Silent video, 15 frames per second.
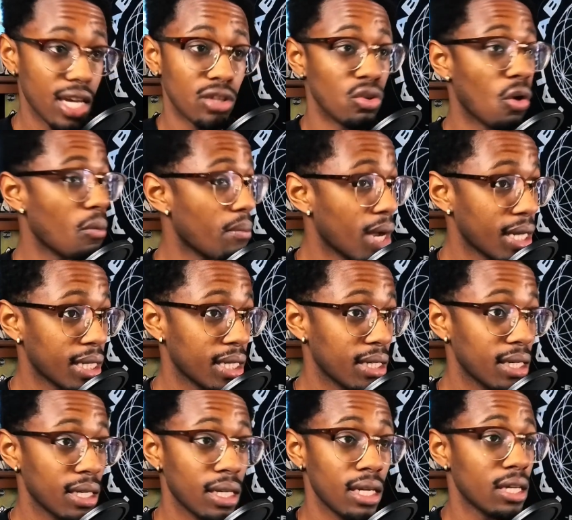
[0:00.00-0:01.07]
No
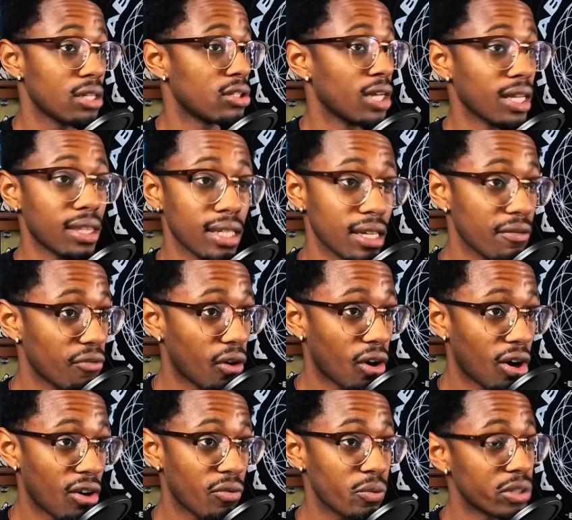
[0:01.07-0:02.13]
money, nothing
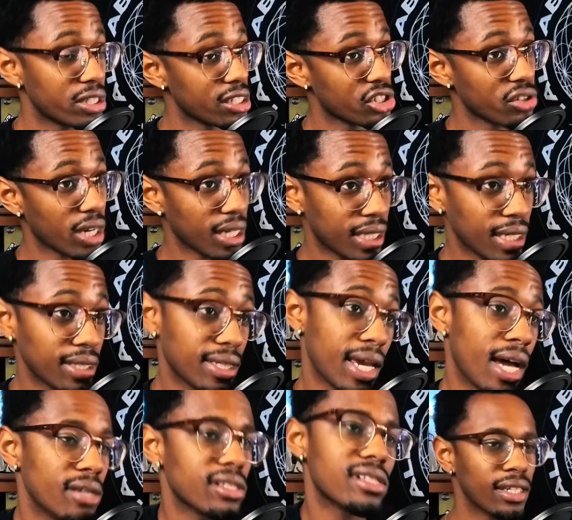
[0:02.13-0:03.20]
involved. We just trying to get
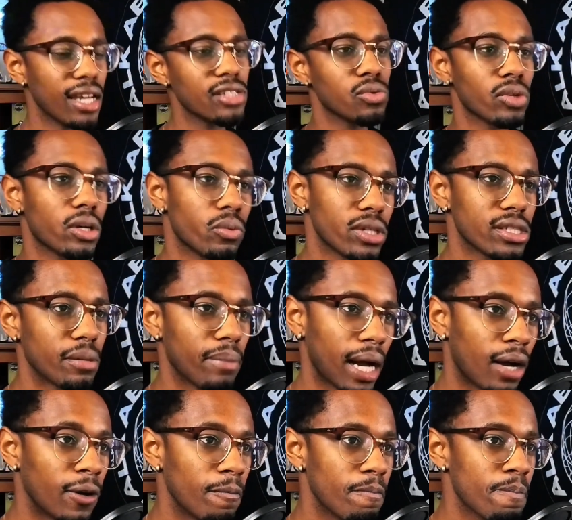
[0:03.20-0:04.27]
down. And that's what it was
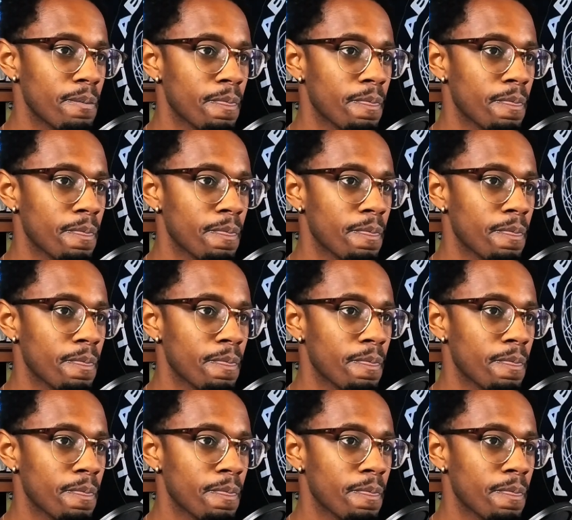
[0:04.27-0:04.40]
about.